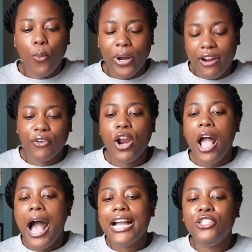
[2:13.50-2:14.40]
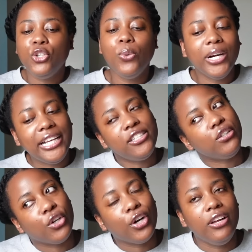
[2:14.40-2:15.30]
whatever. I do want to
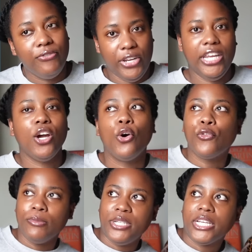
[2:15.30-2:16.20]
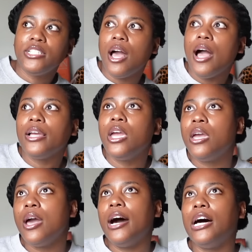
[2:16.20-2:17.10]
insert a video from TikTok.
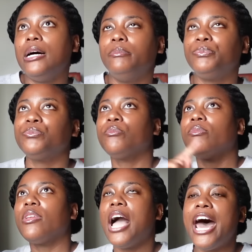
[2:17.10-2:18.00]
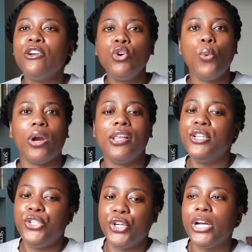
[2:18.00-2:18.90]
I don't know where I'll
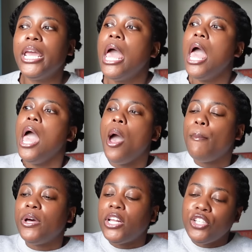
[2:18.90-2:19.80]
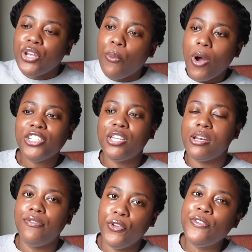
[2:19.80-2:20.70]
insert it. But so I
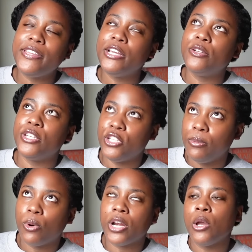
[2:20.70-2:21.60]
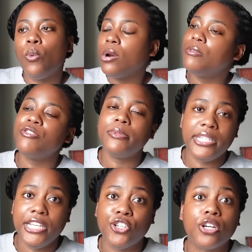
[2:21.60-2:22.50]
watched a few videos this morning. One was from a
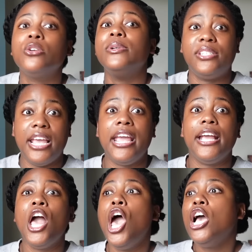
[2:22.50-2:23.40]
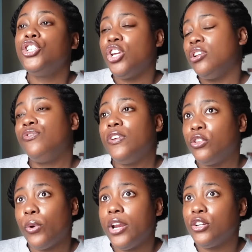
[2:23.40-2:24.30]
teacher who was saying she has
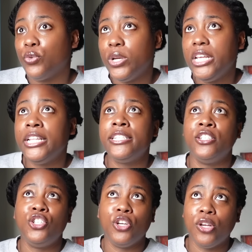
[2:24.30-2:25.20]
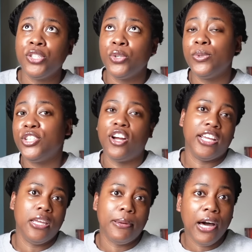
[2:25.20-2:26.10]
fifth graders reading this, and she also was
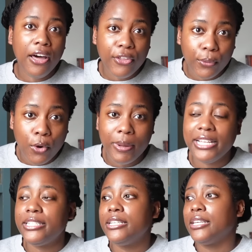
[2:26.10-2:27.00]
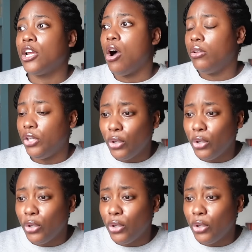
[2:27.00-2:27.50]
talking about other romances and Colleen